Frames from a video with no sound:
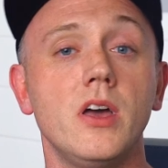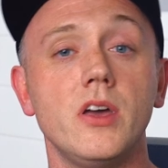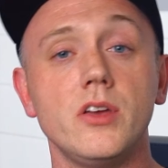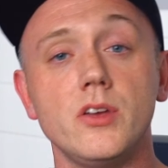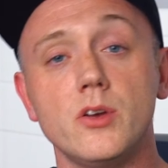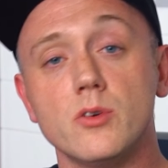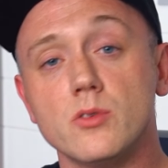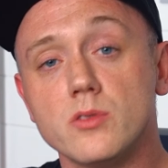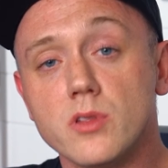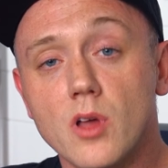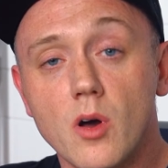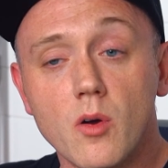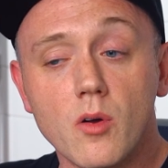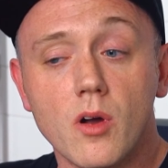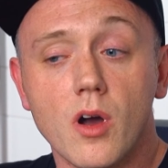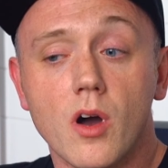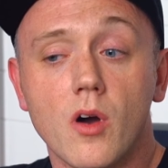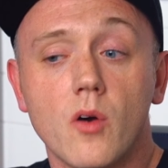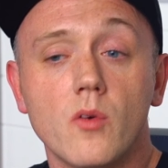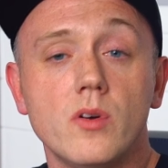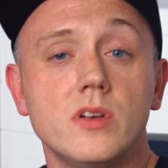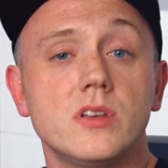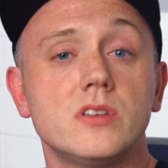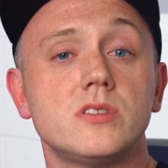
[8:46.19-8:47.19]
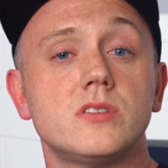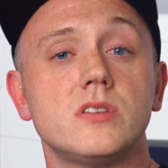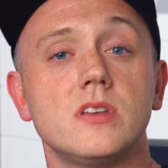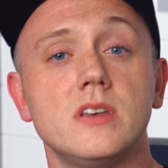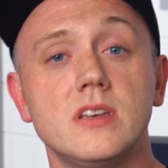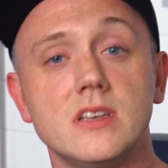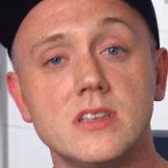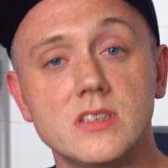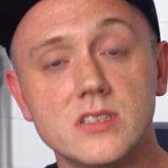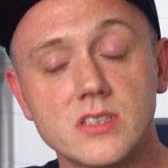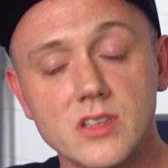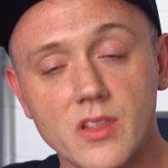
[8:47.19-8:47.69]
Your logo
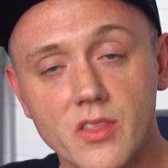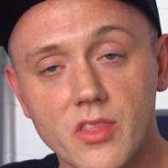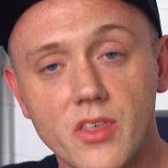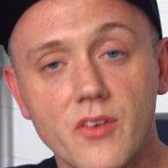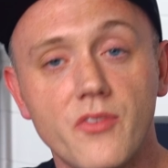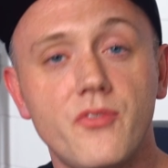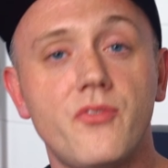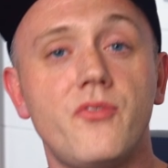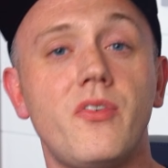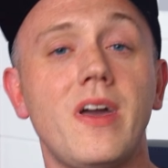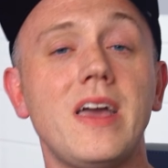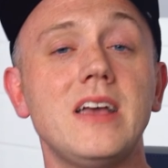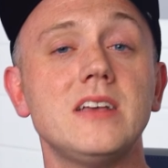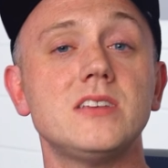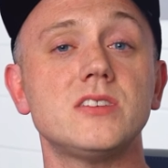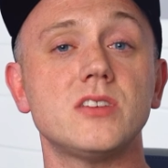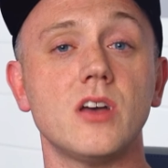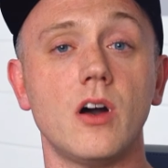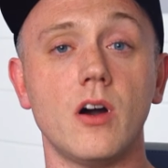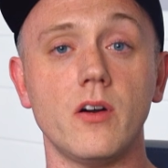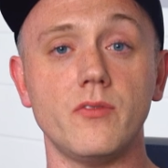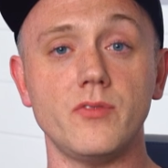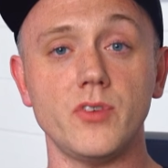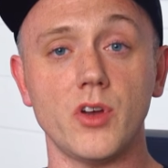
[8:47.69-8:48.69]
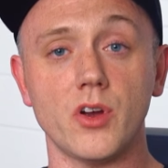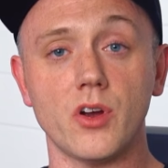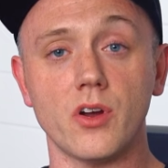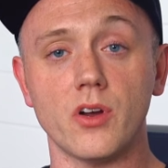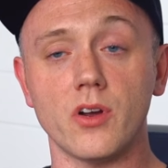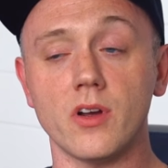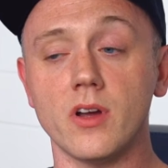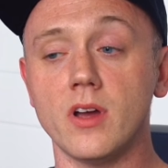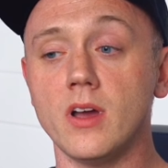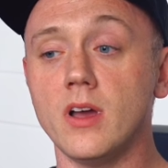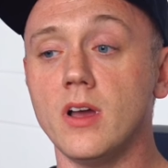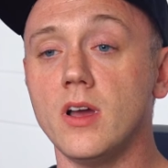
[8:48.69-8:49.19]
is the face of
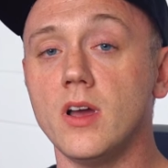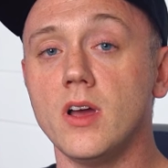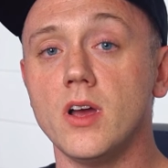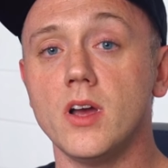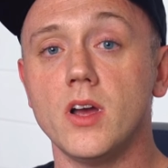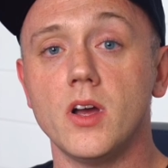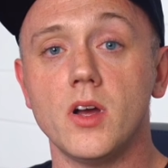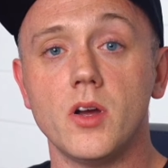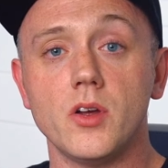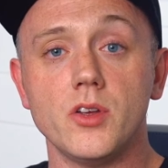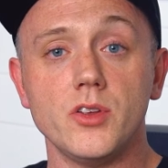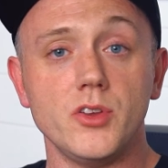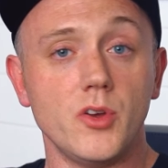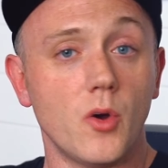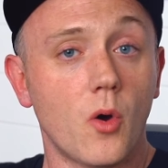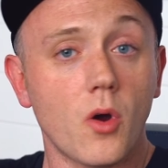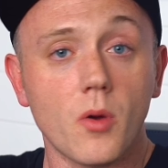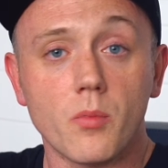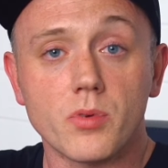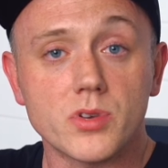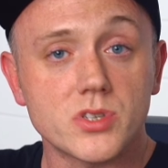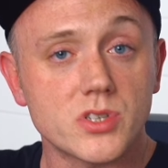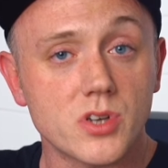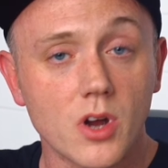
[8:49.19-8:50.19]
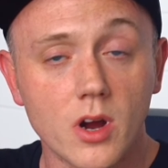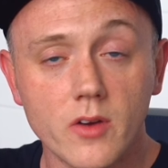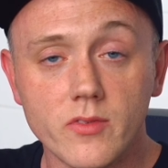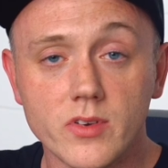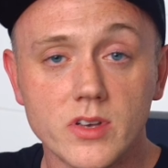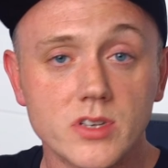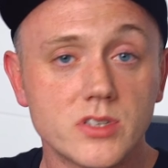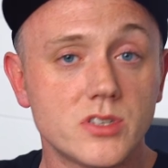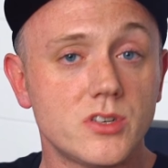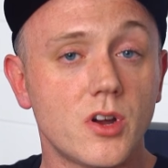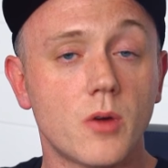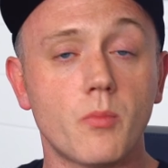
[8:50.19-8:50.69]
your
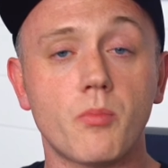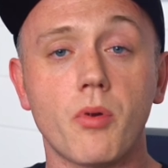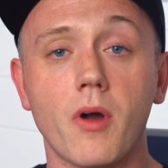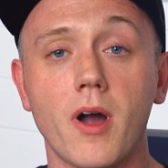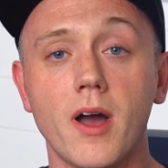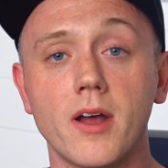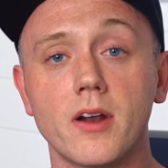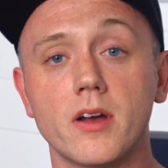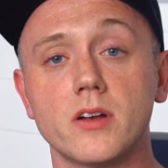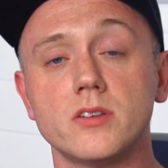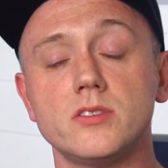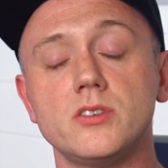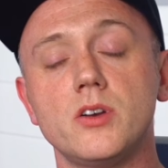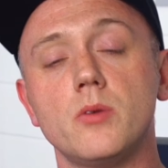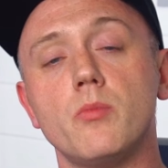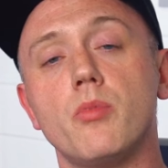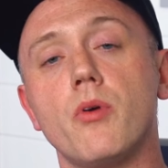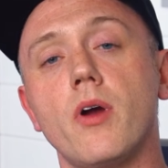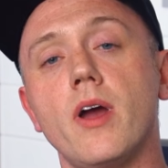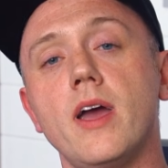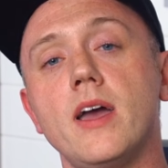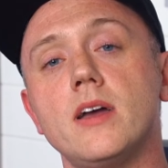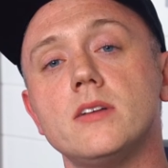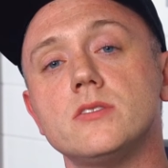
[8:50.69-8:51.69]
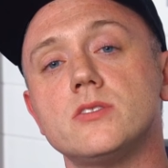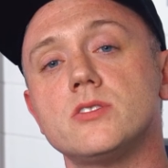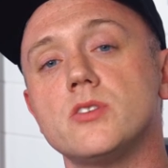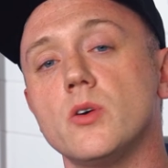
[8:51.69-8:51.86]
service, your product, your brand.